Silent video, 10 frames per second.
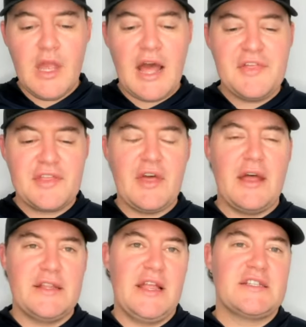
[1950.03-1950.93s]
I think
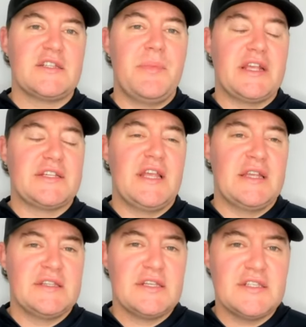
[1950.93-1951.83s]
that that's the biggest thing,
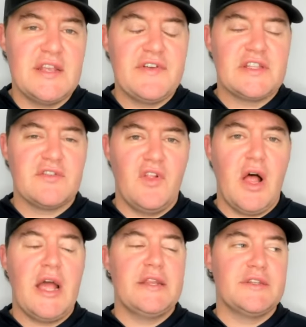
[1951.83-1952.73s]
is this defensive
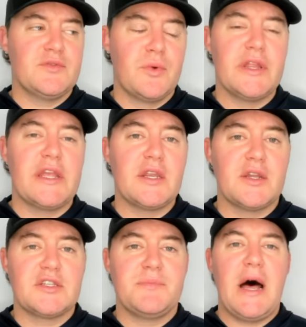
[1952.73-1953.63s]
line is really in a
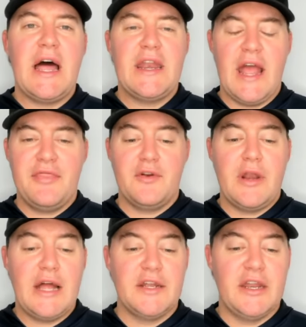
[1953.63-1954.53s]
good spot, and they're
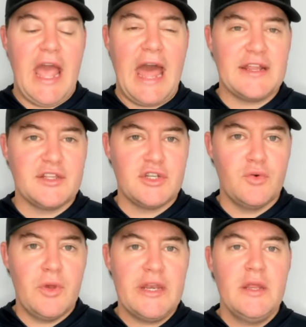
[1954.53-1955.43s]
not done adding
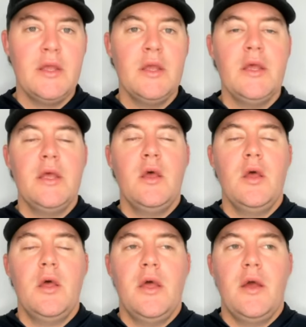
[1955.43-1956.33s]
to it.
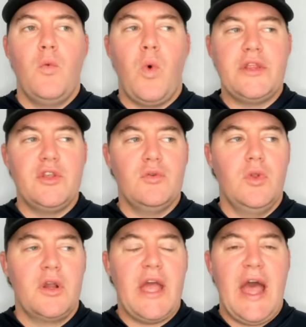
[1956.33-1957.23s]
When you
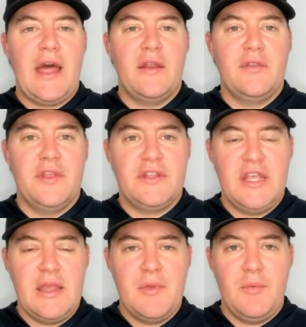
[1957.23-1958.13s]
look at the
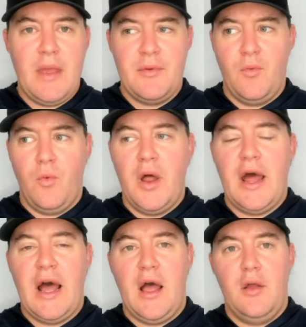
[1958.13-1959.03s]
team and maybe
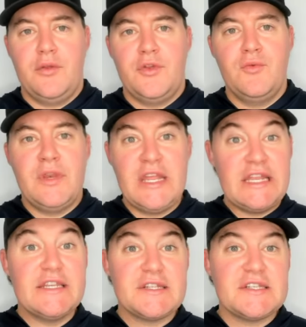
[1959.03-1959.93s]
what you
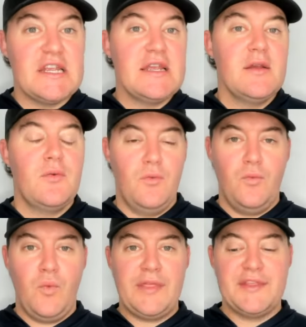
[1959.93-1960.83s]
need to see
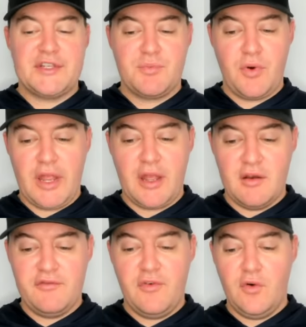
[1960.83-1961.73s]
when the spring
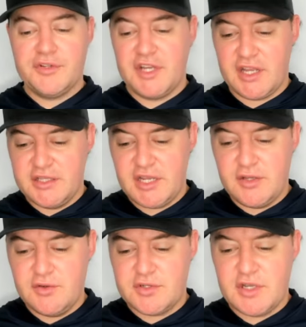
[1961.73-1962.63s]
unfolds and
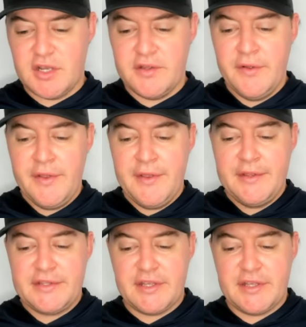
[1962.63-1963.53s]
continues to
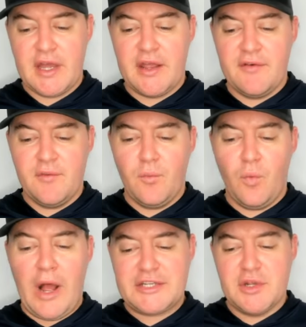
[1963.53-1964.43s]
kind of
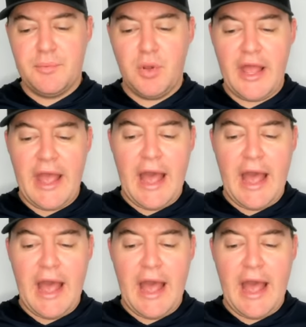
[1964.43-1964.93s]
watch it play